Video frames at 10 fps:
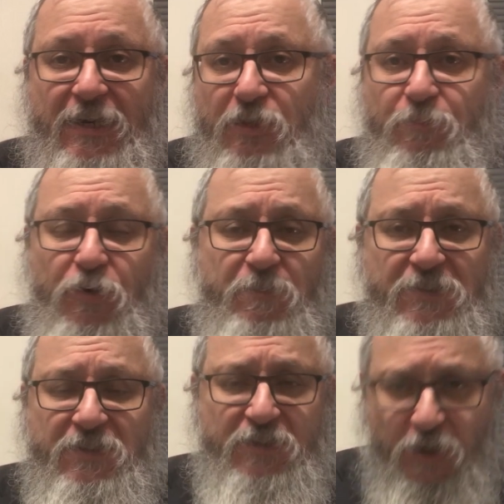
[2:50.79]
and the
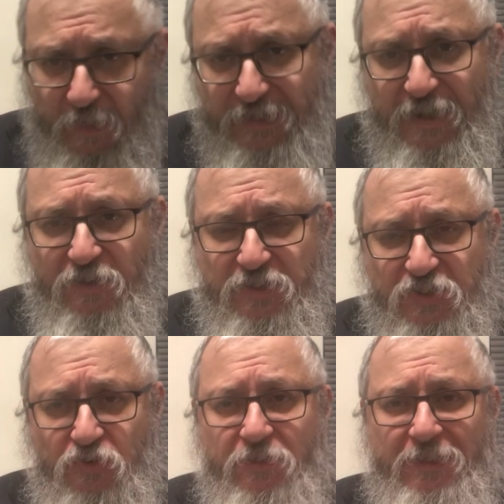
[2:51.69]
purpose is to go into Eretz
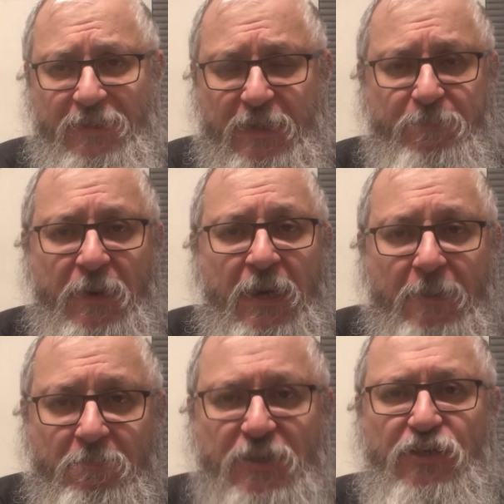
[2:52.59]
Yisrael to keep
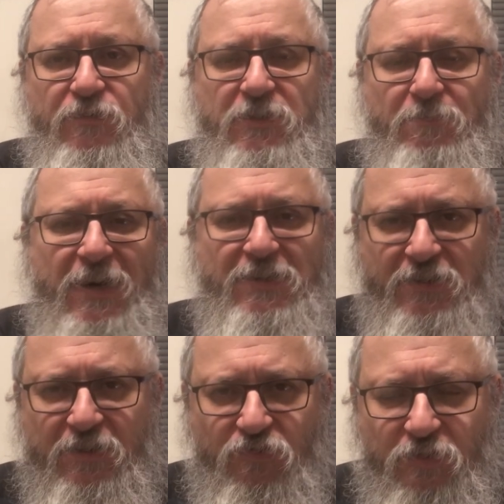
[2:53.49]
mitzvahs,
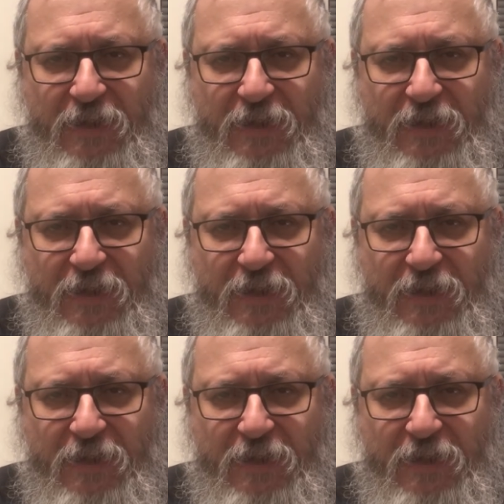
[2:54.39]
maisias, real